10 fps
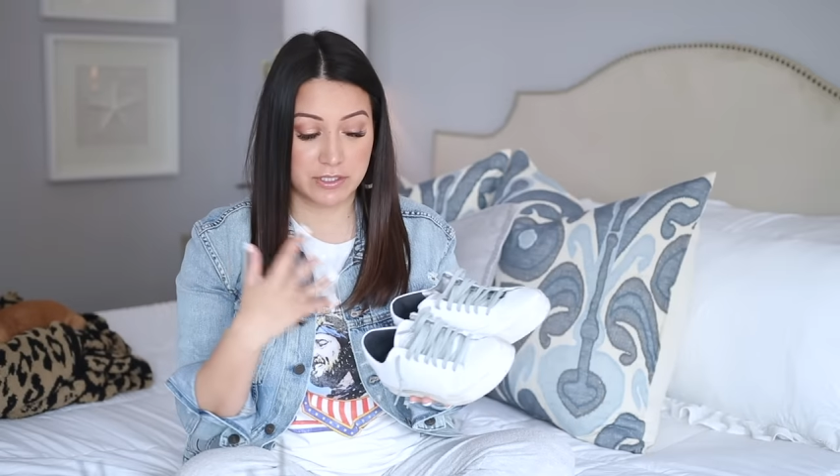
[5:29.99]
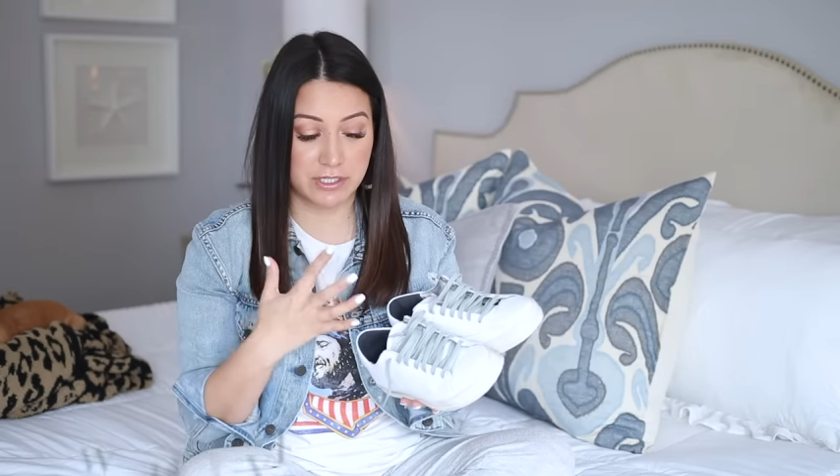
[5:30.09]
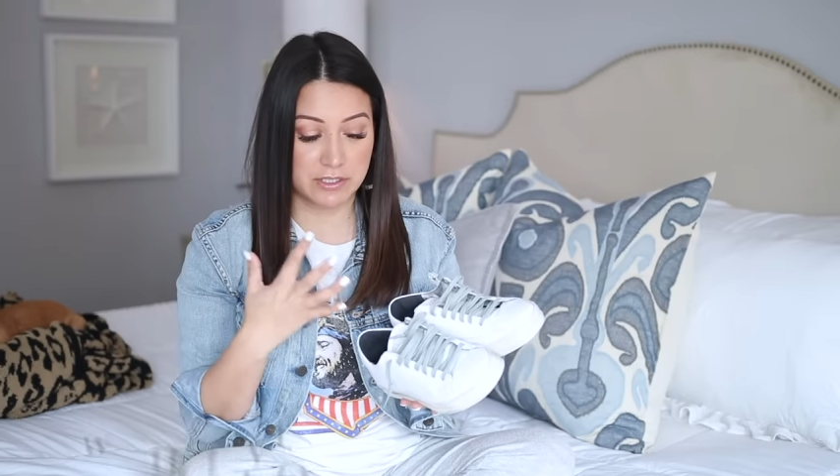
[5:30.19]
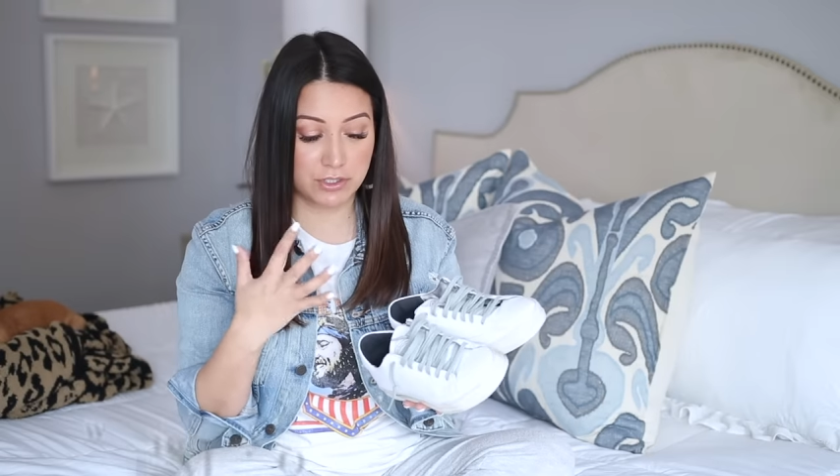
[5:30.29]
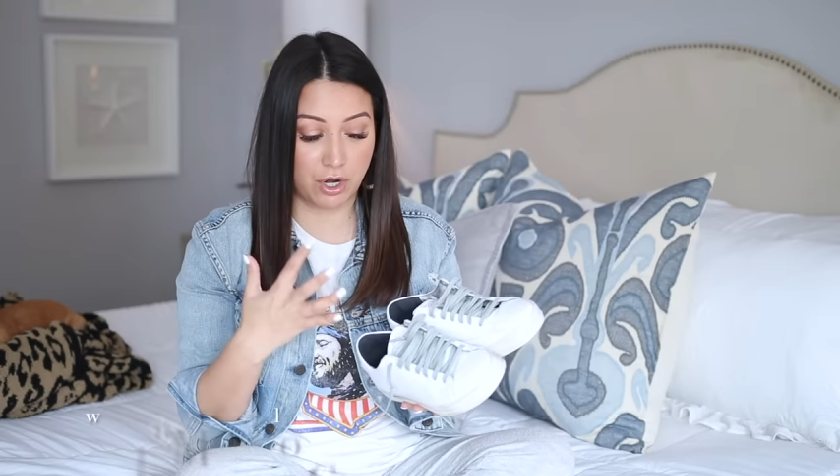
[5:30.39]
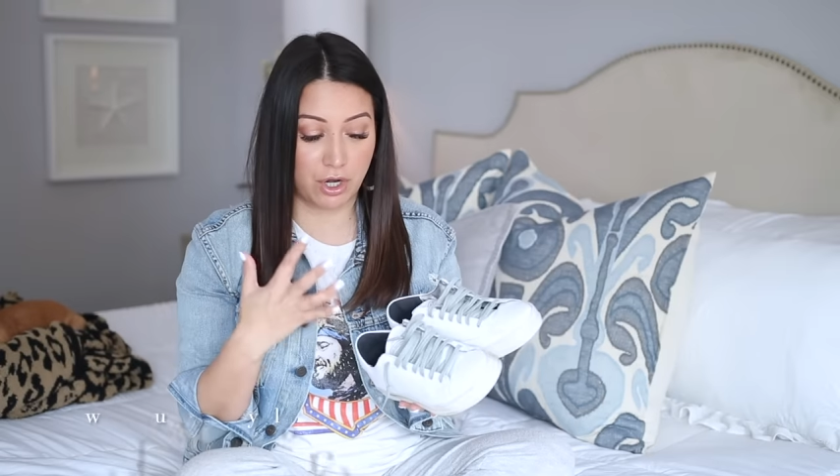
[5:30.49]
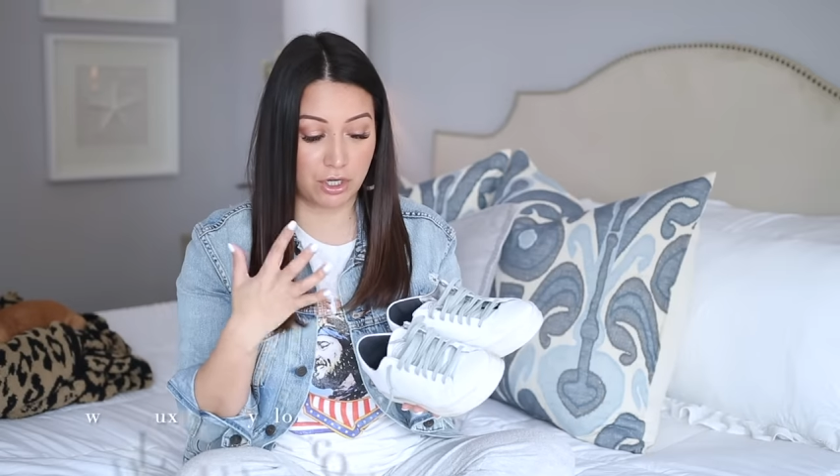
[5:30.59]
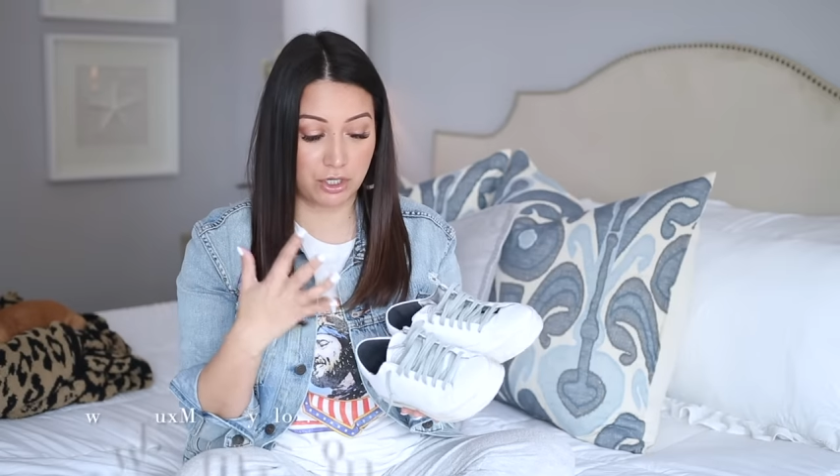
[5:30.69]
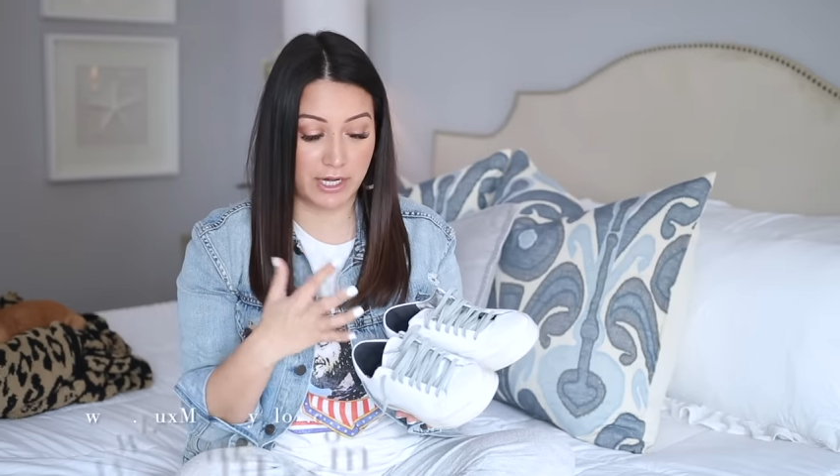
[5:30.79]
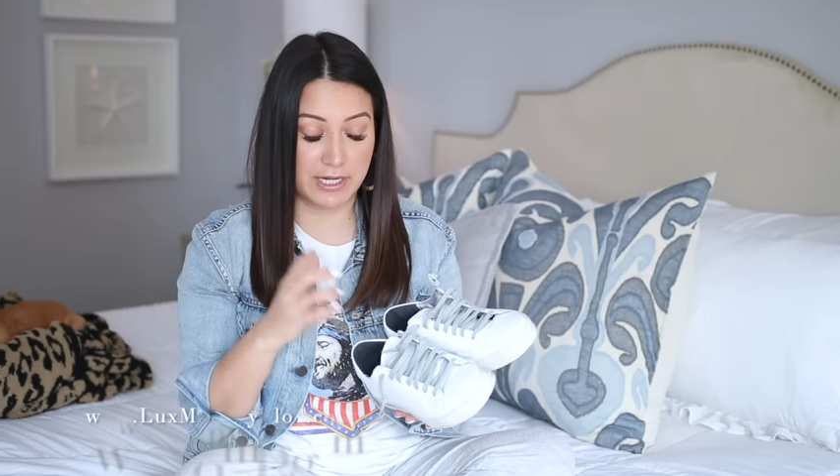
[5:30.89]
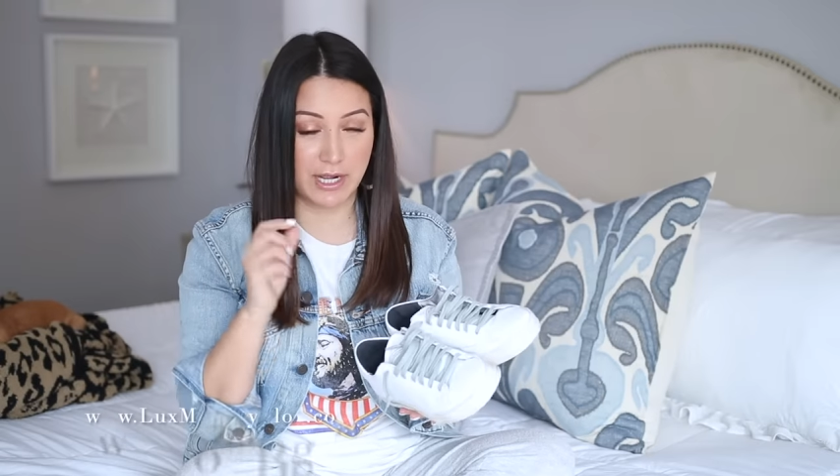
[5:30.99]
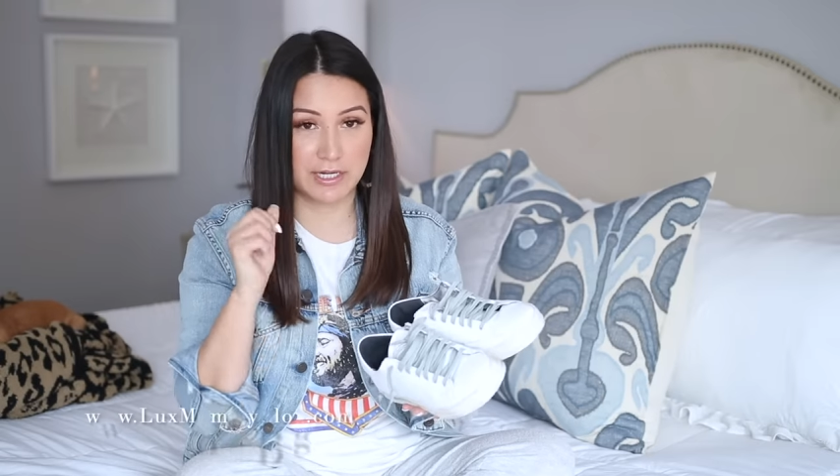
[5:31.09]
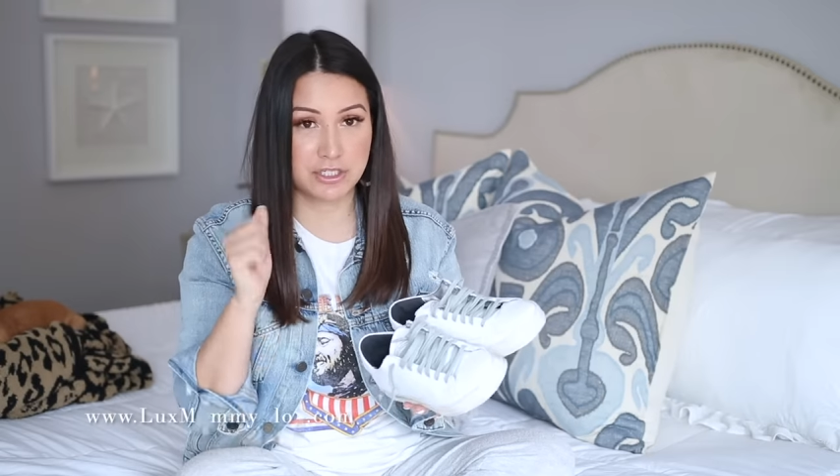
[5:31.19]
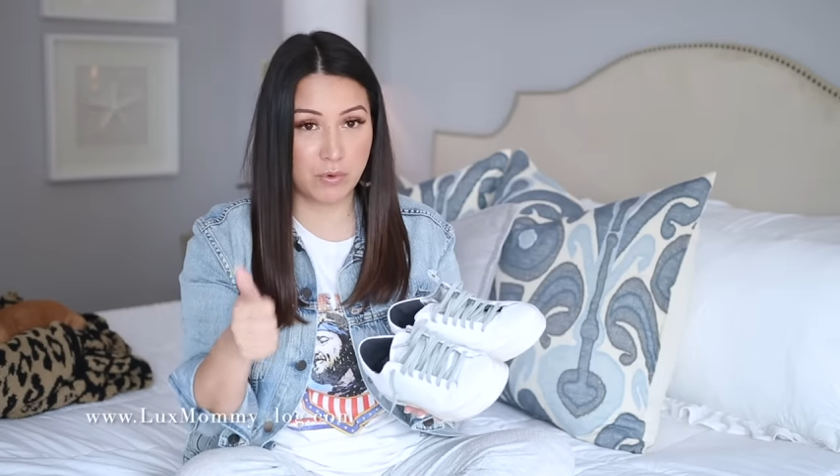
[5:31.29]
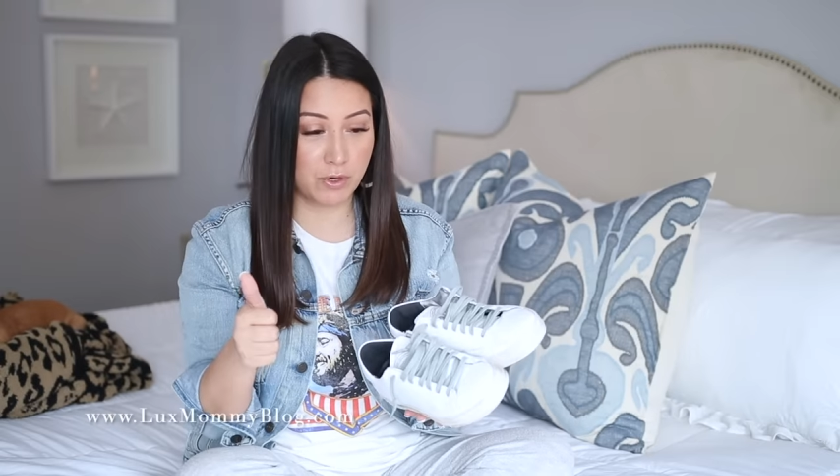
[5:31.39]
These are great. I
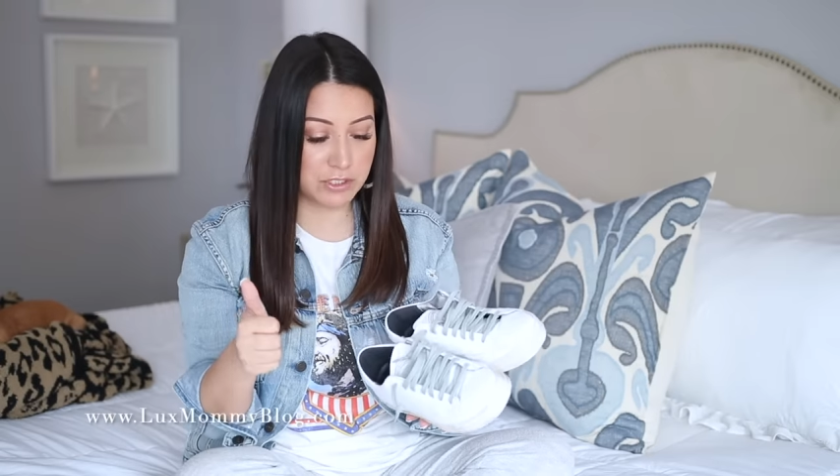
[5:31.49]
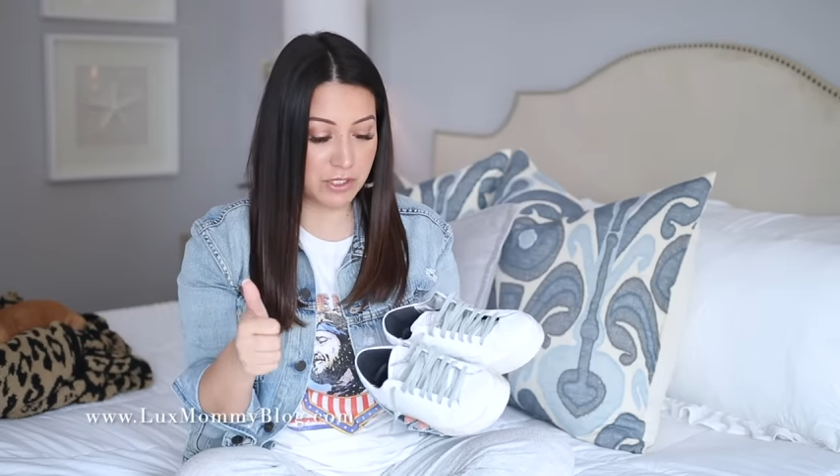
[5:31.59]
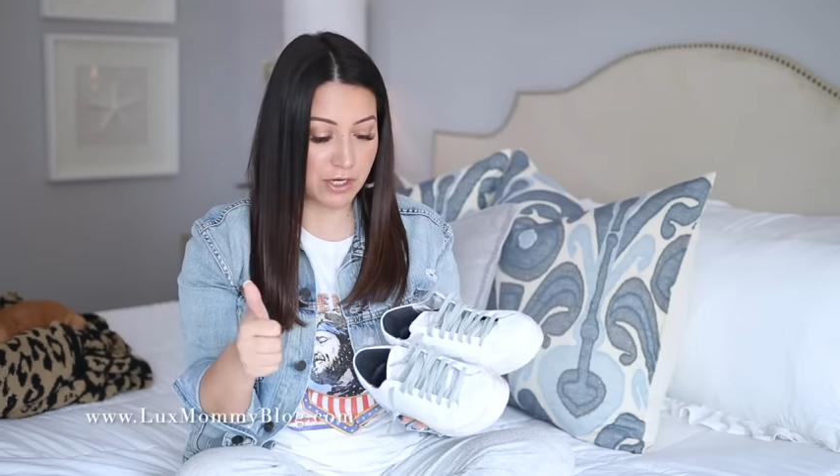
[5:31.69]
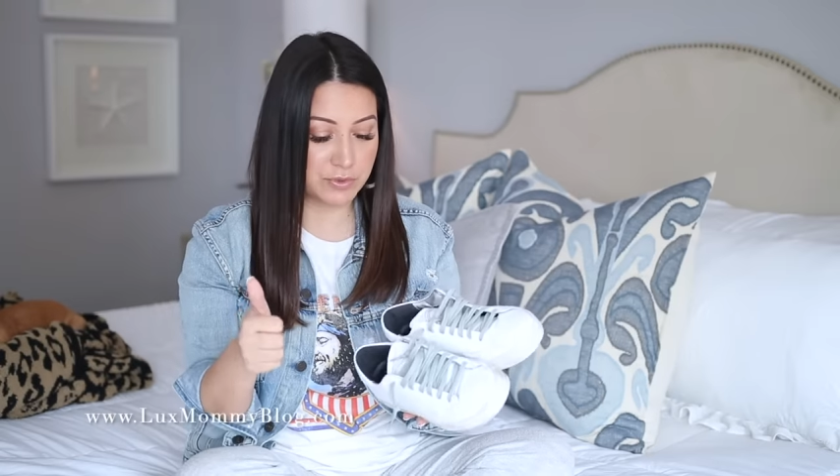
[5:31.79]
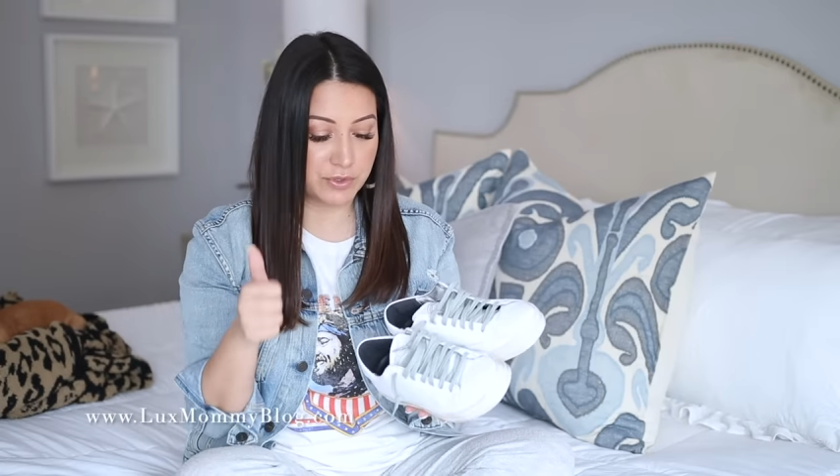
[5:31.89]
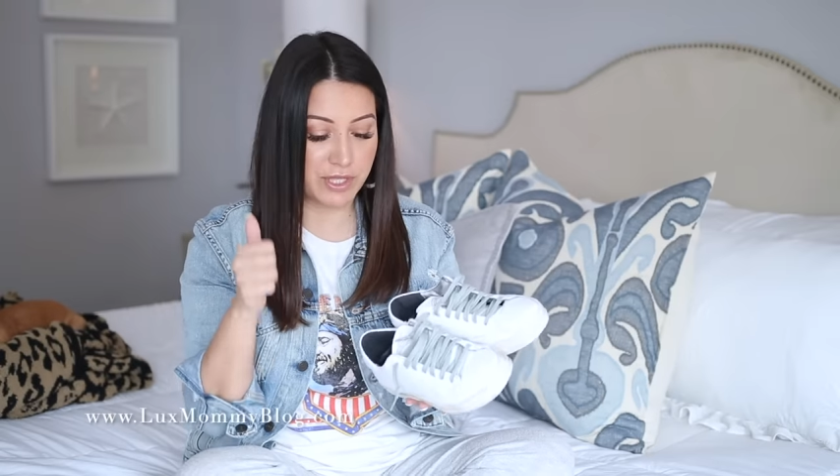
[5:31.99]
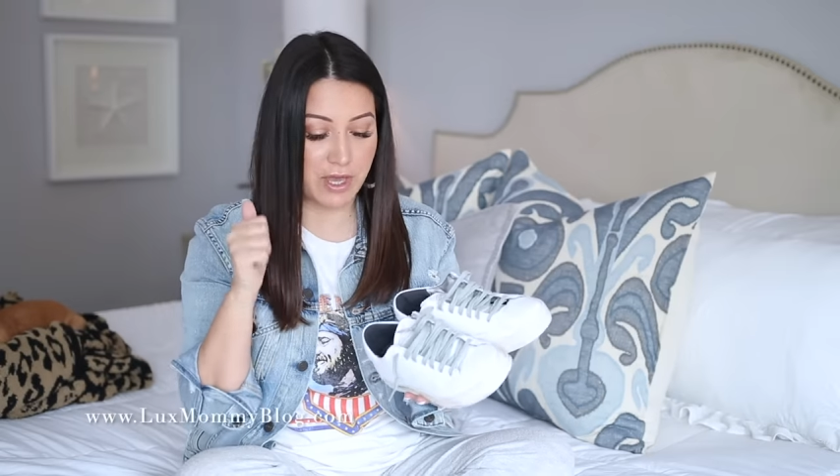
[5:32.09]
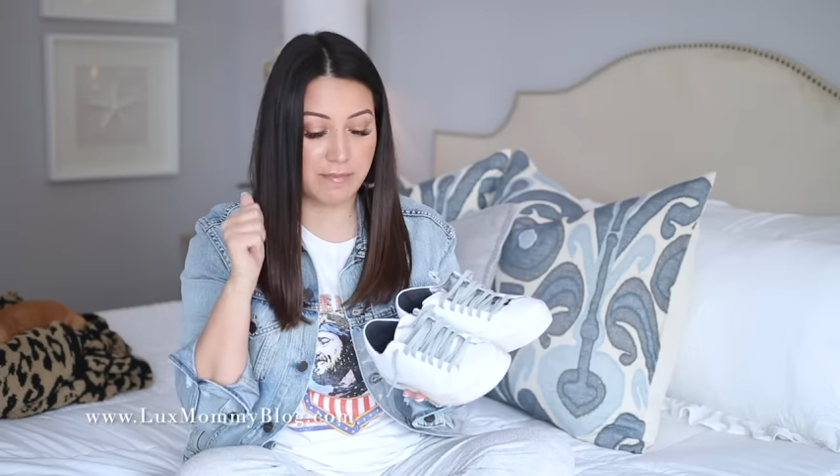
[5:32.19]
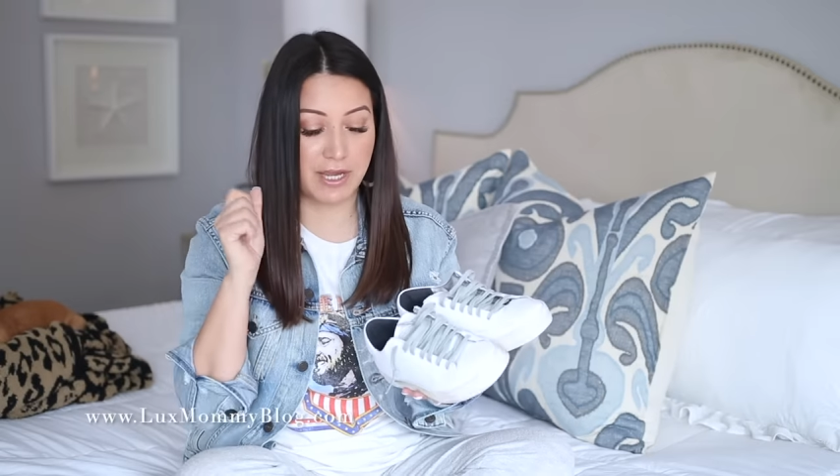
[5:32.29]
don't wear socks with them.